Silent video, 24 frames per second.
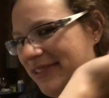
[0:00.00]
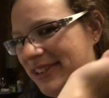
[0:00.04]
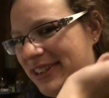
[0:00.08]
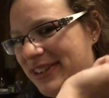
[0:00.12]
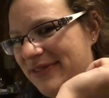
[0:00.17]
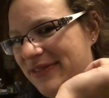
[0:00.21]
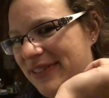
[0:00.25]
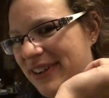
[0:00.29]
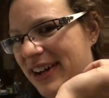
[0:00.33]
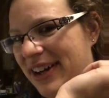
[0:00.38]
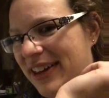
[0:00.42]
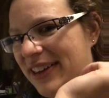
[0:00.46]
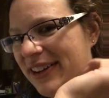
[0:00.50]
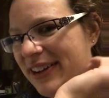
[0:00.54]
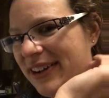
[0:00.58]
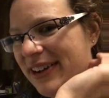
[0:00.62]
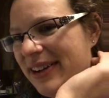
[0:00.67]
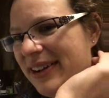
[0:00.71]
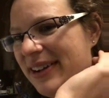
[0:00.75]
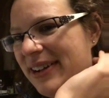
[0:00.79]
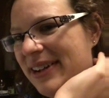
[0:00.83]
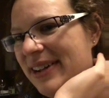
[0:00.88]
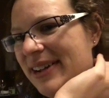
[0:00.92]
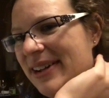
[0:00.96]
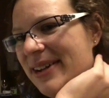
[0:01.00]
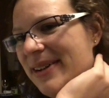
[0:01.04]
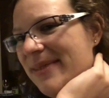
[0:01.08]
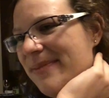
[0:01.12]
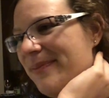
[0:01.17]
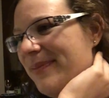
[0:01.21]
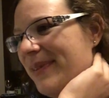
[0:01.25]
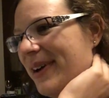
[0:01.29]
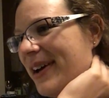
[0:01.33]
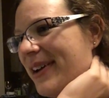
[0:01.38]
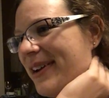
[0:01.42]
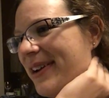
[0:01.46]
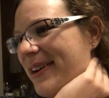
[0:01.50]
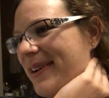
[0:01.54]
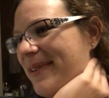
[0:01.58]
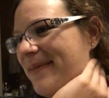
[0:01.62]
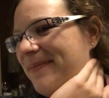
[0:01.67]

his father. But,